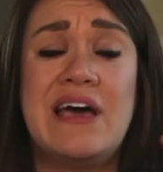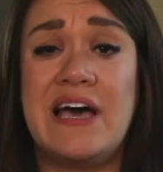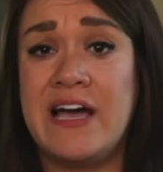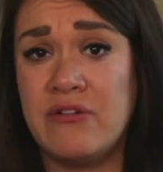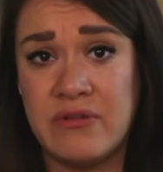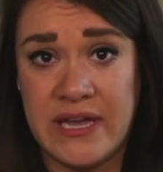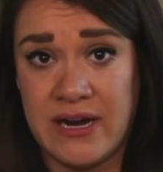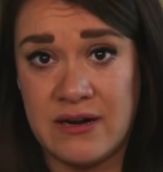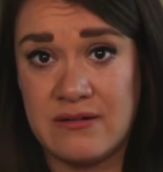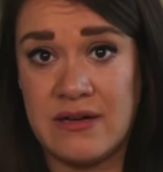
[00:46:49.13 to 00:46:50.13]
I don't
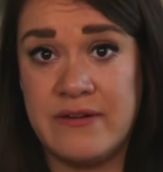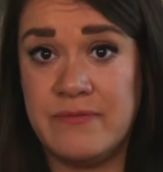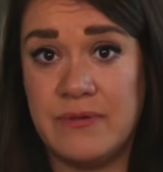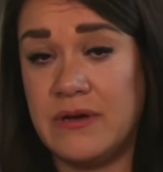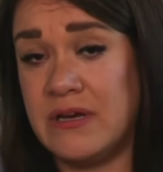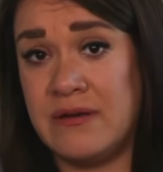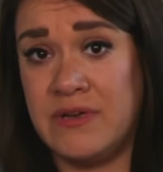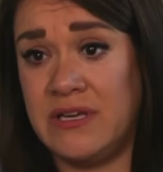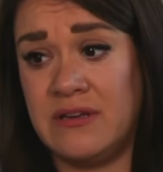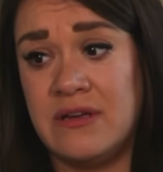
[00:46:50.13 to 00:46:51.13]
care. I
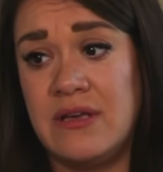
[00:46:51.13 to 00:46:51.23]
mean,